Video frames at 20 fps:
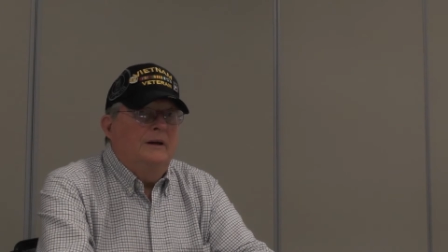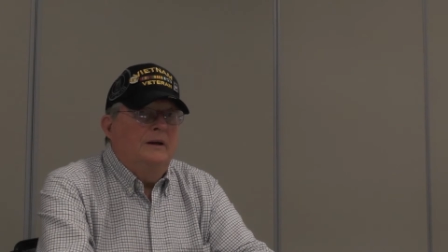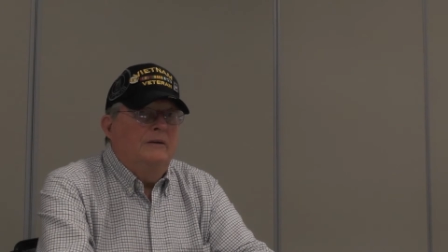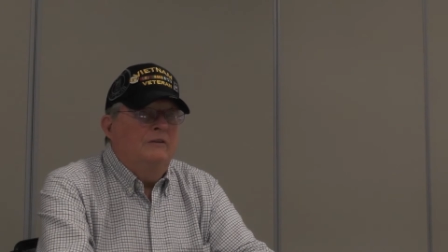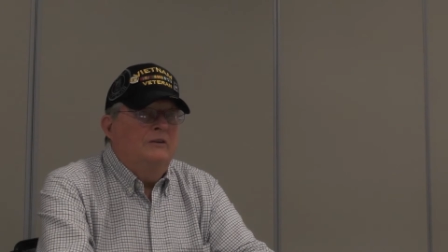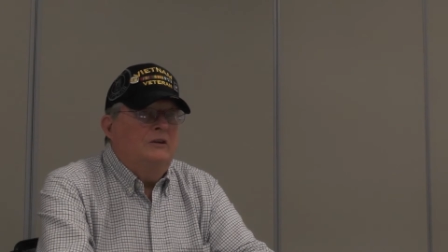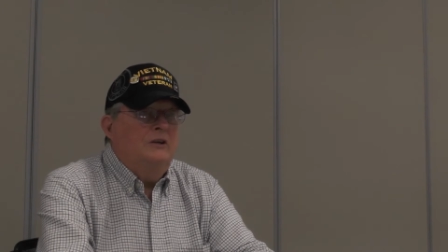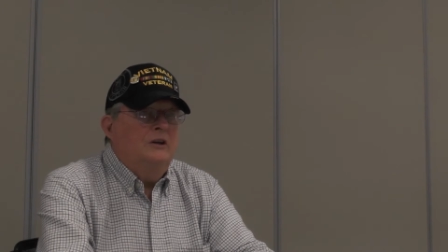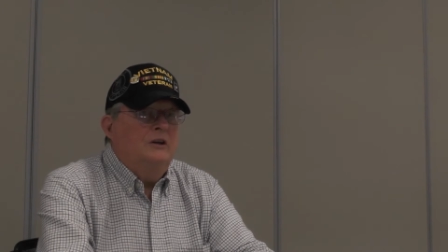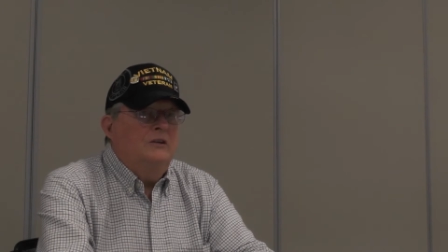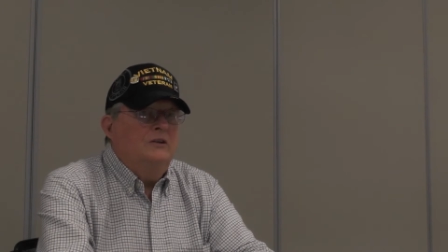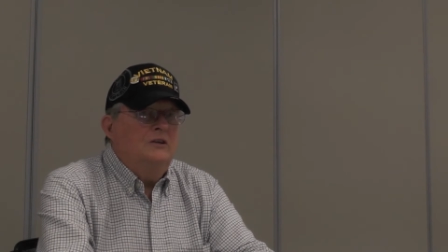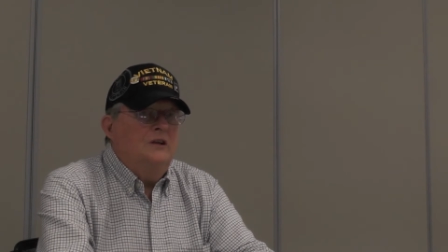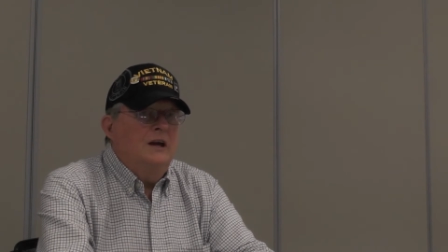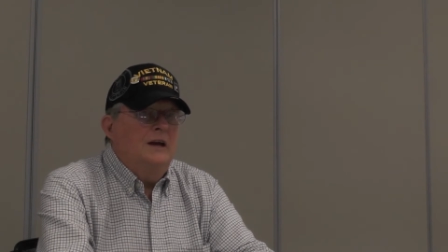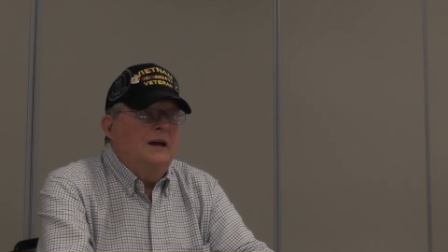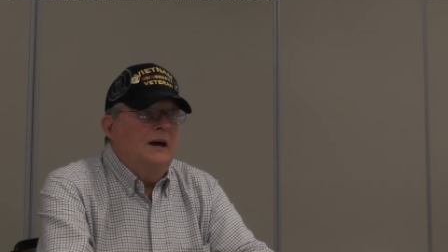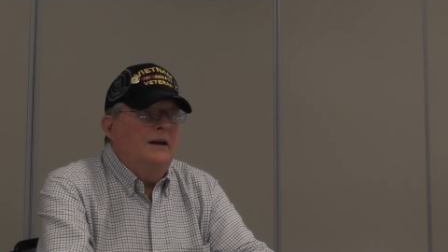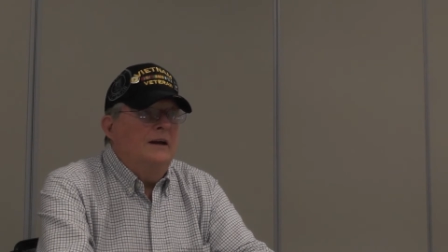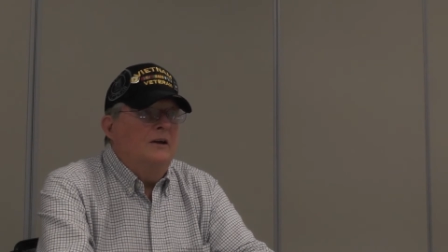even to this
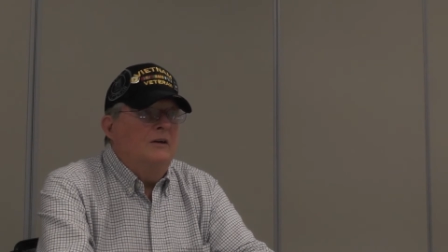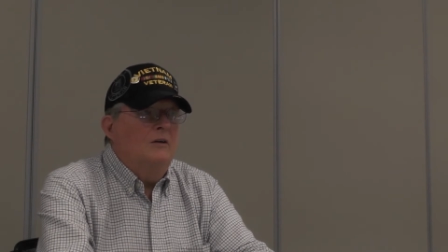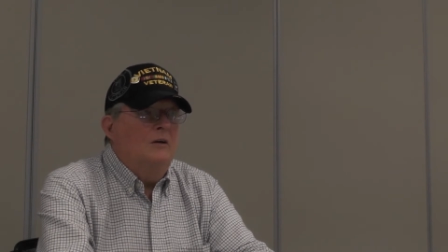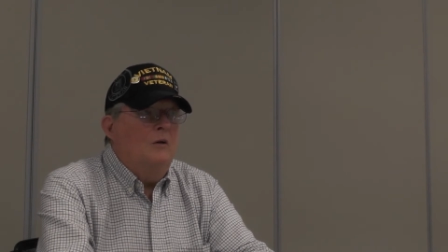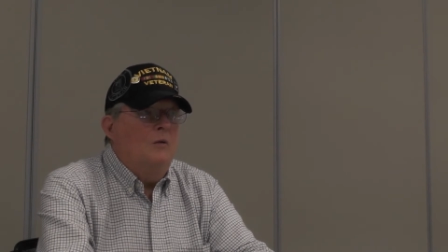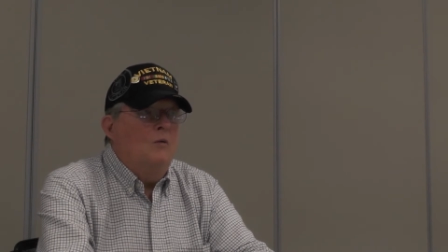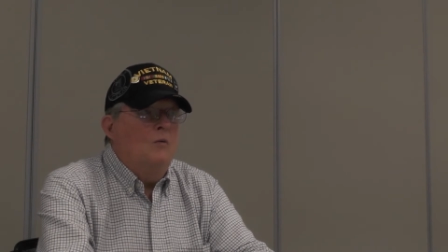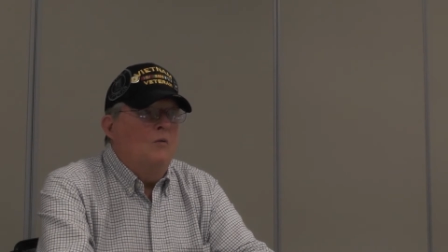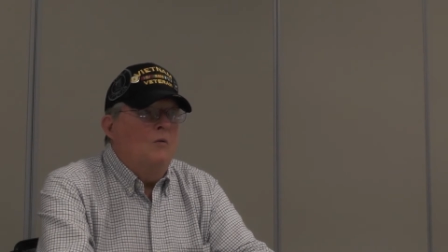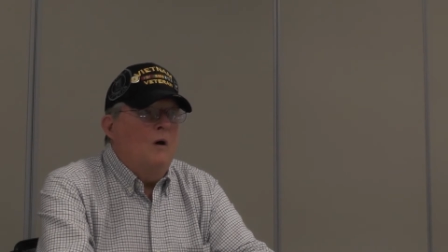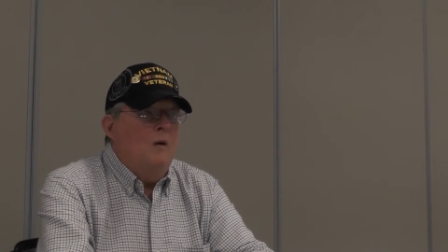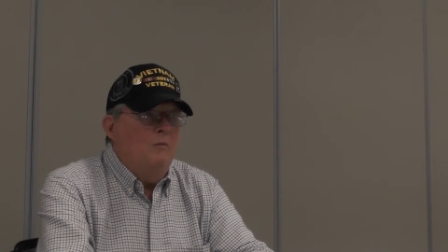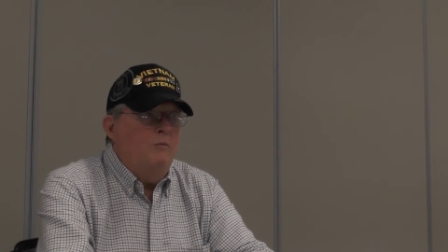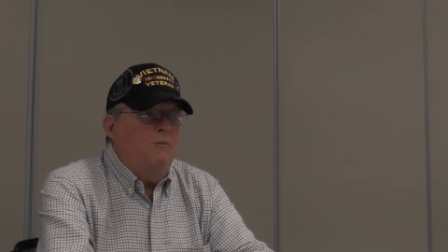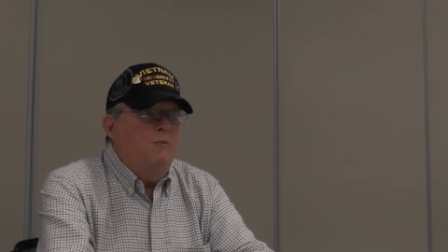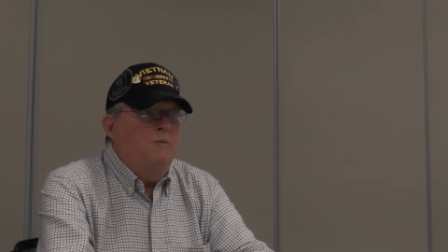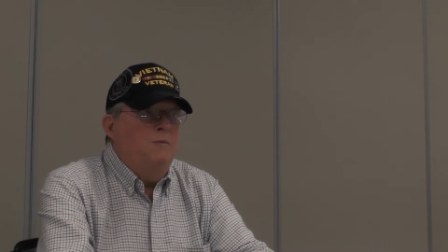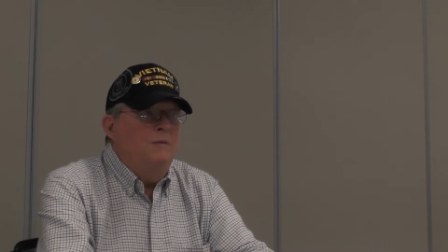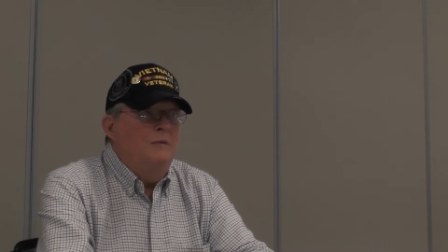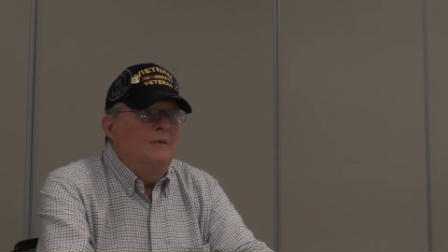day, I hear a
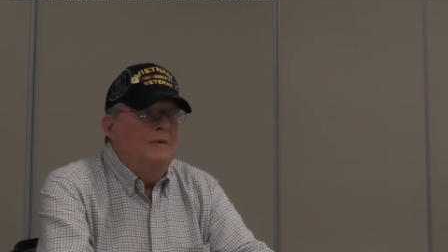whomp.